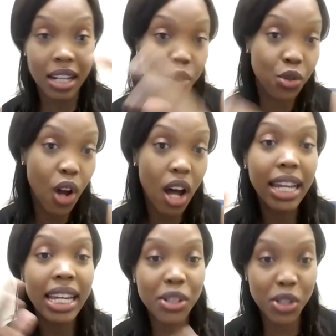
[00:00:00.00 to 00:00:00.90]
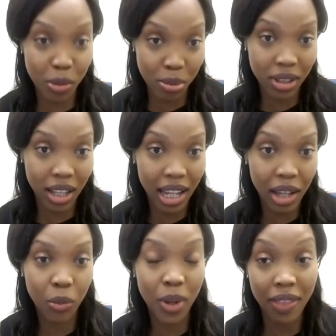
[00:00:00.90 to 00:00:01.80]
strong
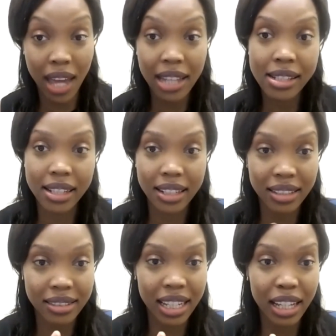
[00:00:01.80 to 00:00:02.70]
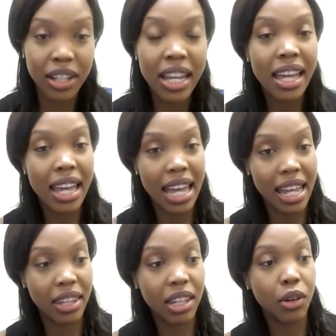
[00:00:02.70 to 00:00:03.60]
interplay with that signaling
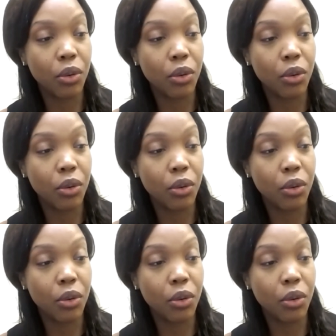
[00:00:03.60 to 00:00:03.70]
and